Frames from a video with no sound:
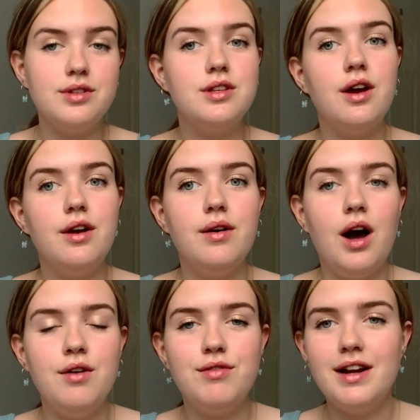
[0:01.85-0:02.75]
So
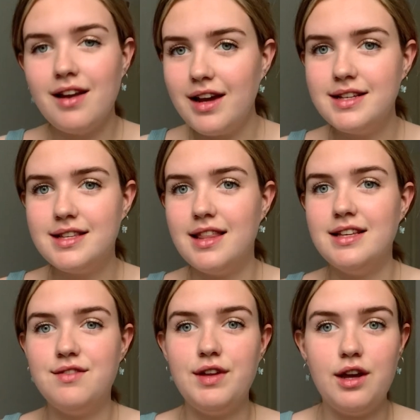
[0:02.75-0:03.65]
I realised that
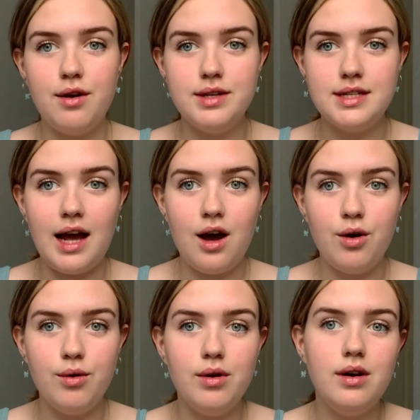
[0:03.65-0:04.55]
this video is
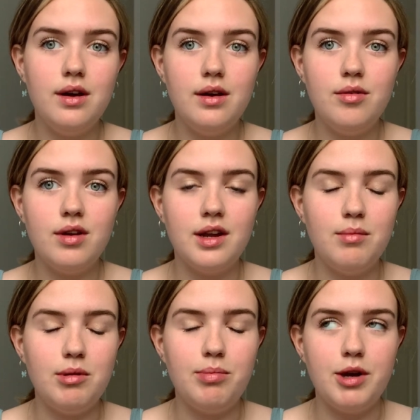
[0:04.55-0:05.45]
now going to
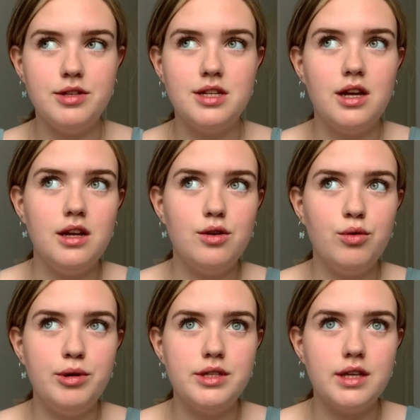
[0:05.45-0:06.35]
be posted
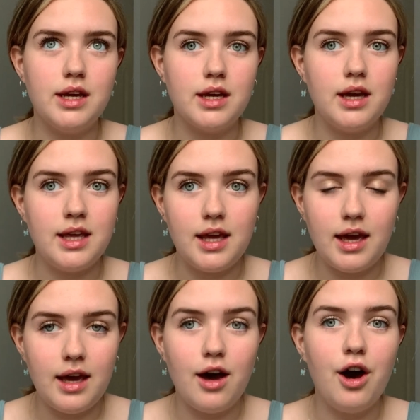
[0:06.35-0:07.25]
almost like a
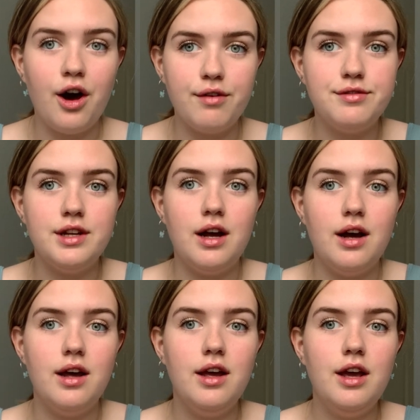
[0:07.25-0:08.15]
year
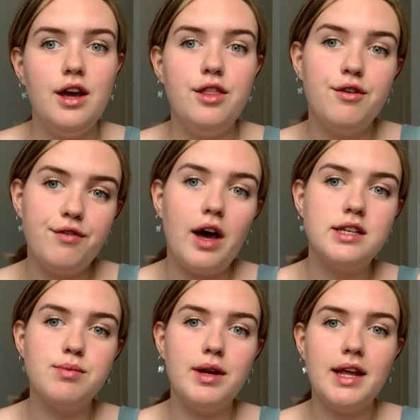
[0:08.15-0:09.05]
after the
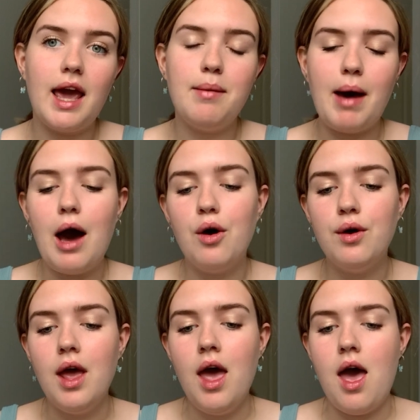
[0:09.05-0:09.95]
first one came out,
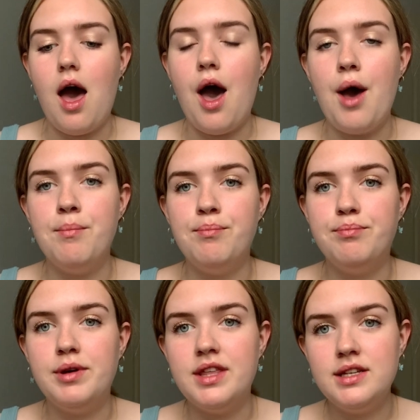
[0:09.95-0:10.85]

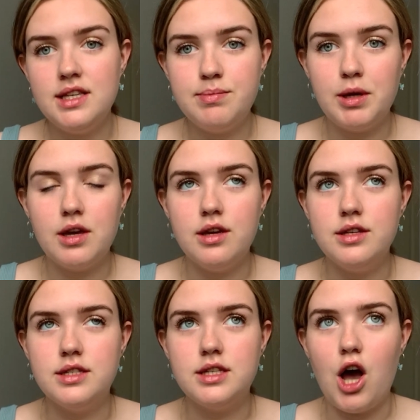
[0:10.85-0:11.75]
but this is
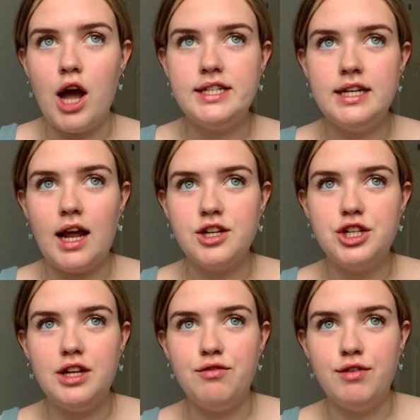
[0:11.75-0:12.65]
because I didn't
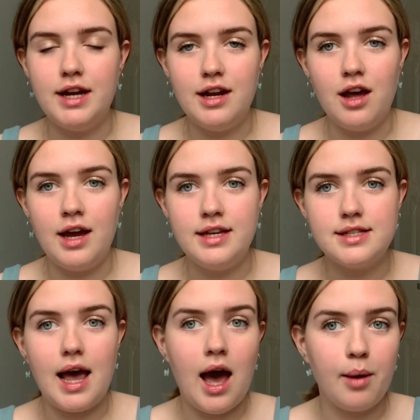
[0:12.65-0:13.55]
actually realise
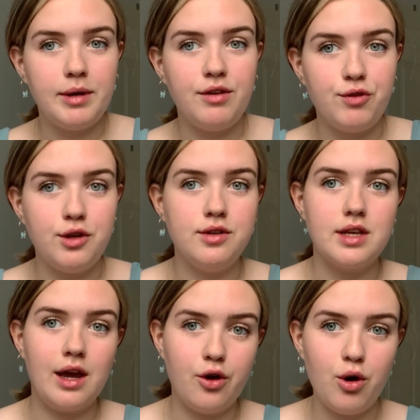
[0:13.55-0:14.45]
how many views
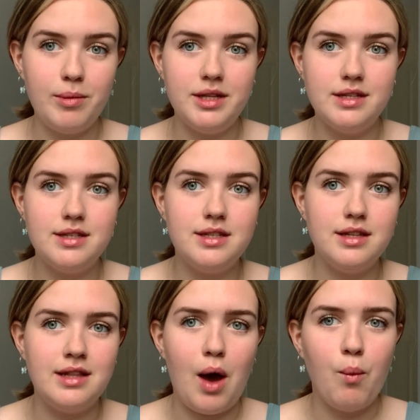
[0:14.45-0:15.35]
and comments
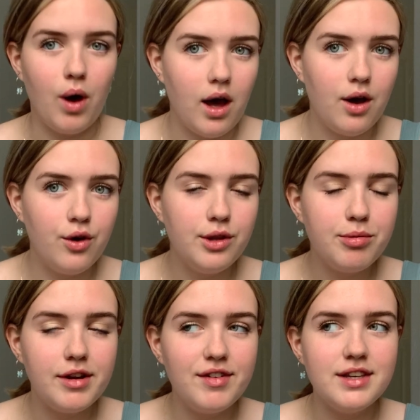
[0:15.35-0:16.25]
there were on the
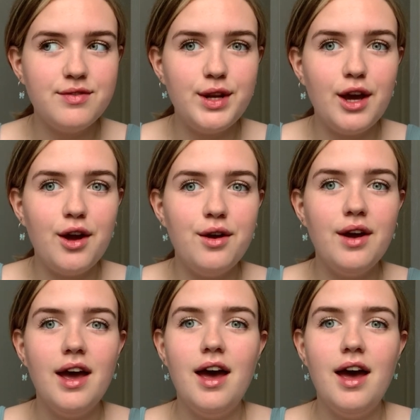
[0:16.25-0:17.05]
previous video.